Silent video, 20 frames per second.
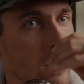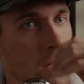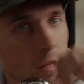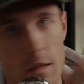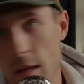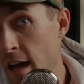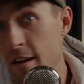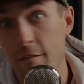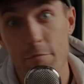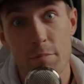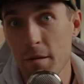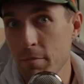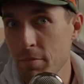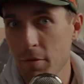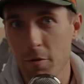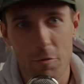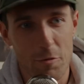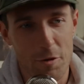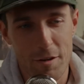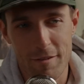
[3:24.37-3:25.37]
A lot of
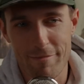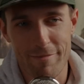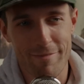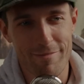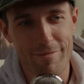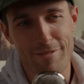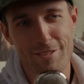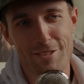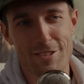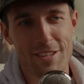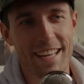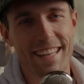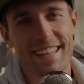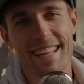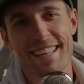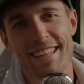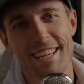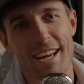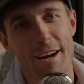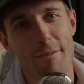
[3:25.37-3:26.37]
people were saying
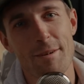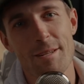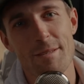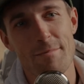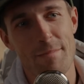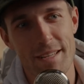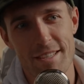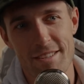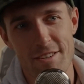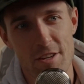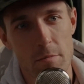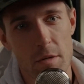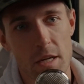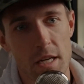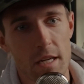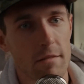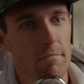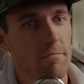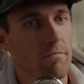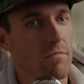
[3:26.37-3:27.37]
that in the comments, messaging
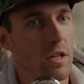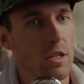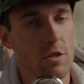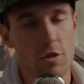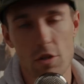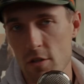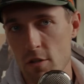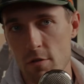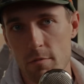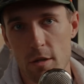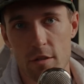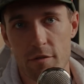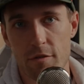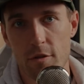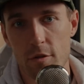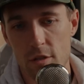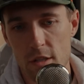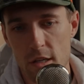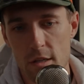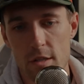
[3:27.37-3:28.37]
me, it's just too much
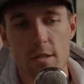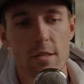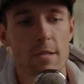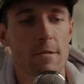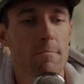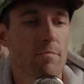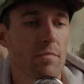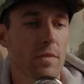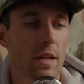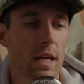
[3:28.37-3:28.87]
fructose.